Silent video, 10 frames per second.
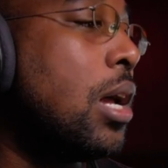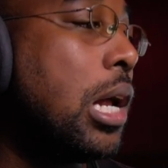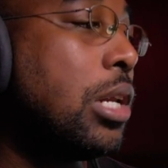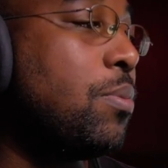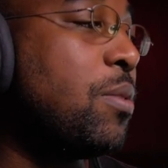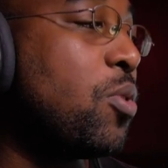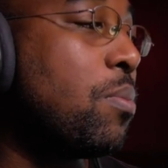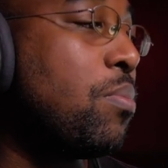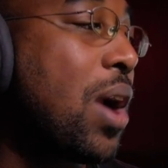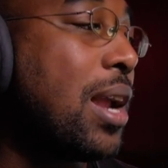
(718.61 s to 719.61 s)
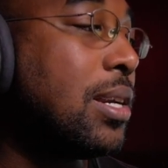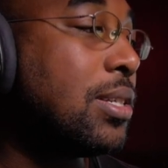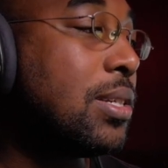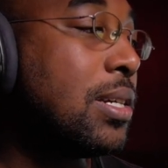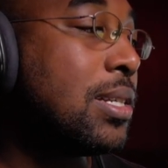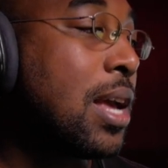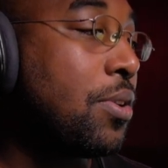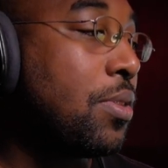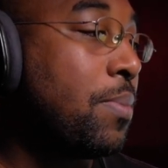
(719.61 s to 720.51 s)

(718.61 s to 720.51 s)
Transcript: a little bit more brightness to the sound of the